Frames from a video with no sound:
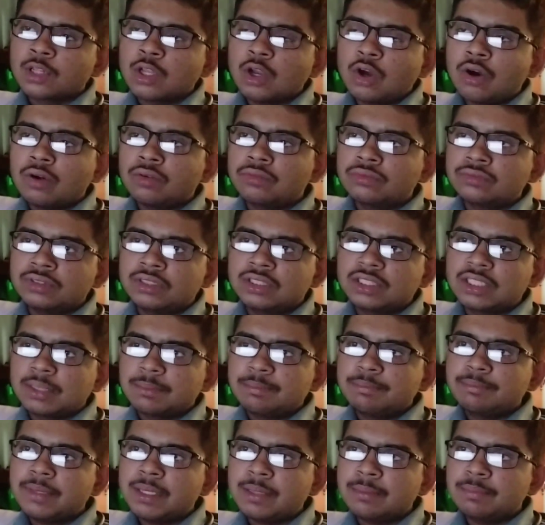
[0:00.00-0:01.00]
of the
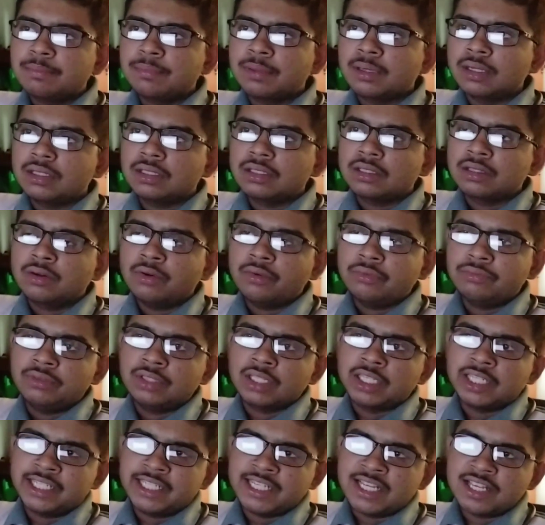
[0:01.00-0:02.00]
people of
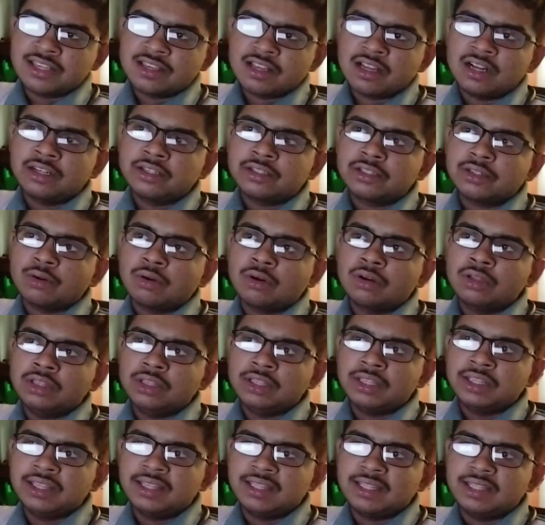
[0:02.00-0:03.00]
the result
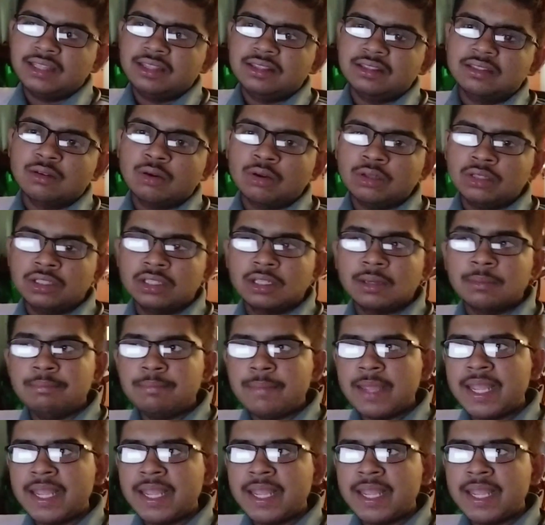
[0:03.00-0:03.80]
on the